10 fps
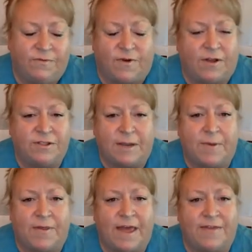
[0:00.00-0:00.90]
follows
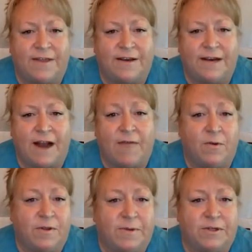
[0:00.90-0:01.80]
up on that that you know,
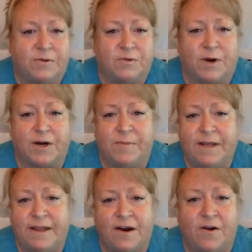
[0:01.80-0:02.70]
everyone in the building was required to
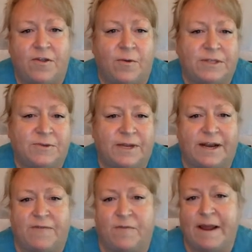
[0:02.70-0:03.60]
be there there wasn't really
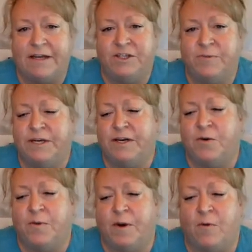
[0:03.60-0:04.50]
any information we didn't
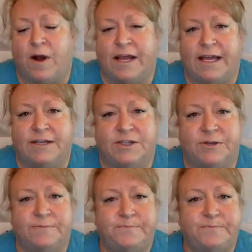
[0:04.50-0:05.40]
know what we were walking into